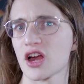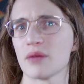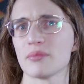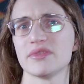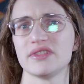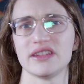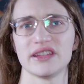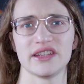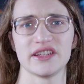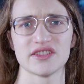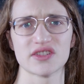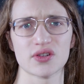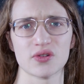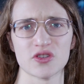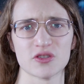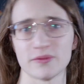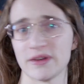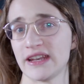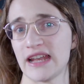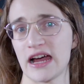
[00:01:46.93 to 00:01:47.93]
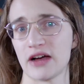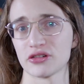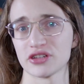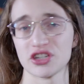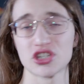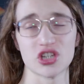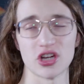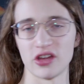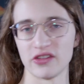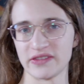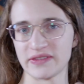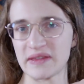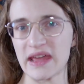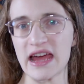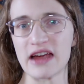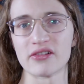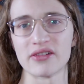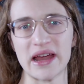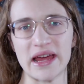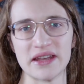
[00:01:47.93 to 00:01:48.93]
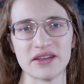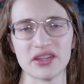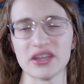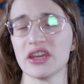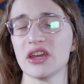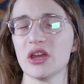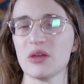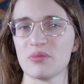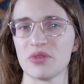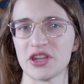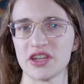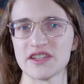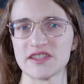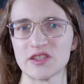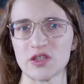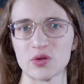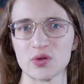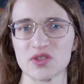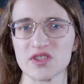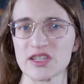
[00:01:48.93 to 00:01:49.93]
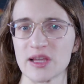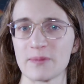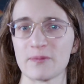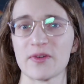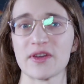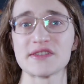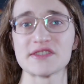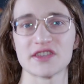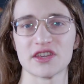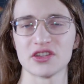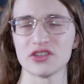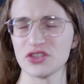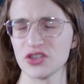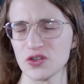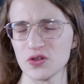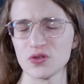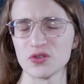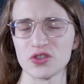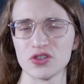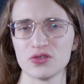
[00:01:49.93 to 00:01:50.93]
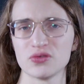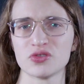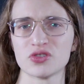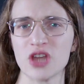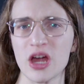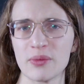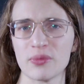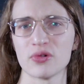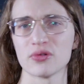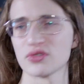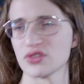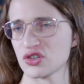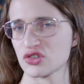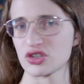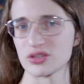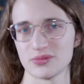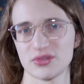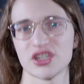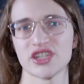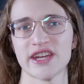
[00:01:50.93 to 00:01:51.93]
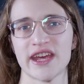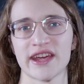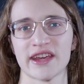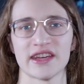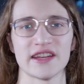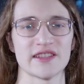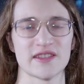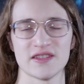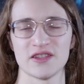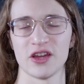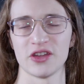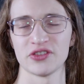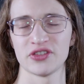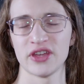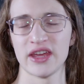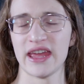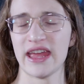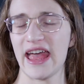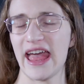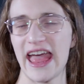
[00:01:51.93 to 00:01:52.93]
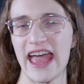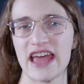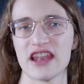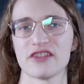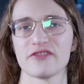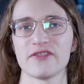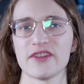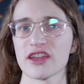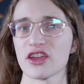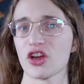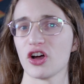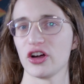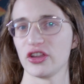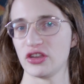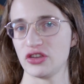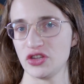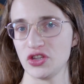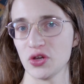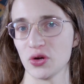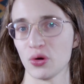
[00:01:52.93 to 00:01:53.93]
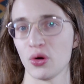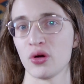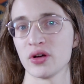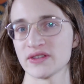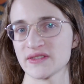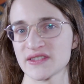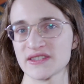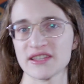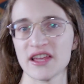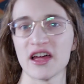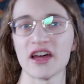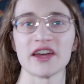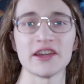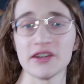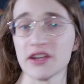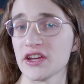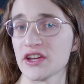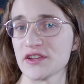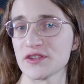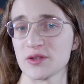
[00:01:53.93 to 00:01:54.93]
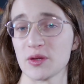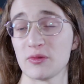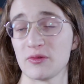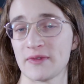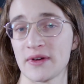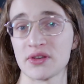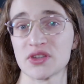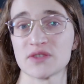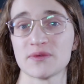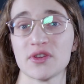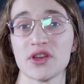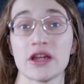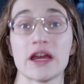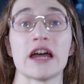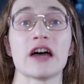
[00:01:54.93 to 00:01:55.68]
commonly it's caused by an outage on their end, but there's still some things you can do to double and triple check it's not anything on your side. So if you found this video